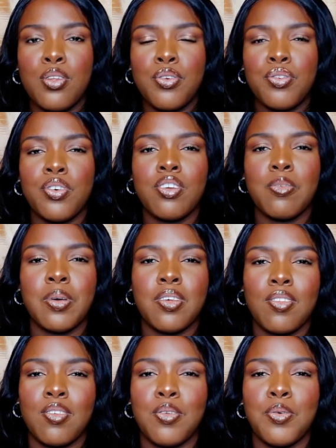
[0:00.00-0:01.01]
The first
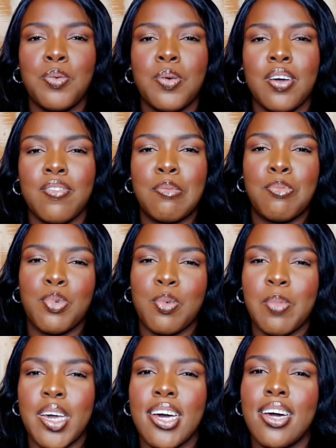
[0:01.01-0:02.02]
person who ever broke
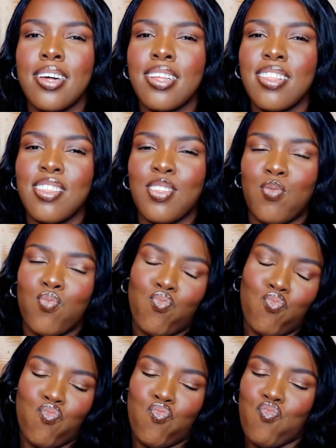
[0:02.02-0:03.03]
my heart.
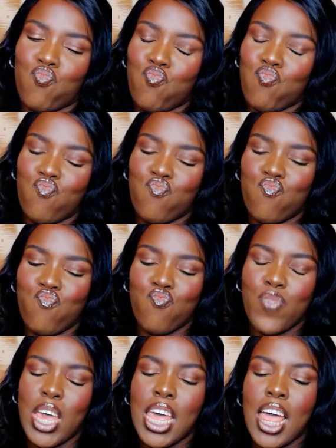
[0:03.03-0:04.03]

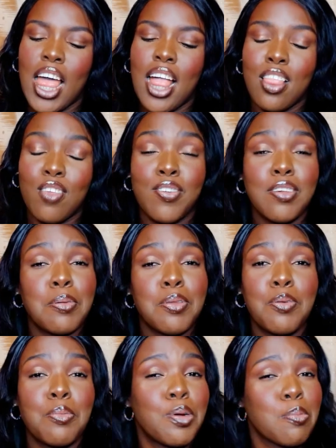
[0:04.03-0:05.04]
The first
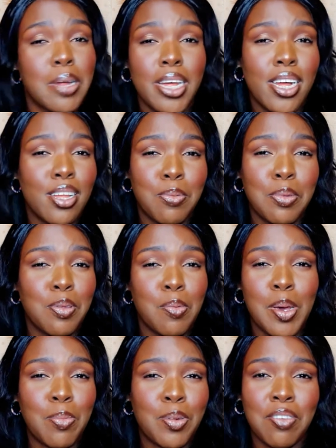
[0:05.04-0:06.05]
person who broke my heart was
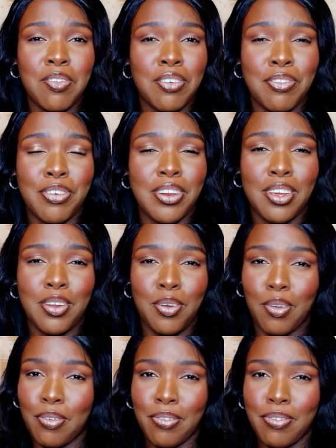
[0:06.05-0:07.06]
not my boyfriend, funny
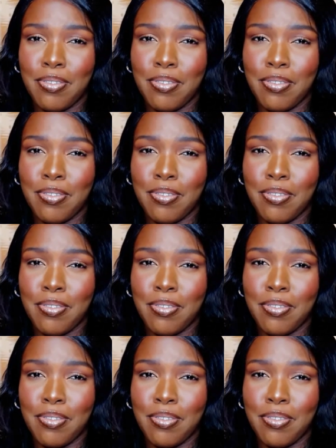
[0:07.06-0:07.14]
enough.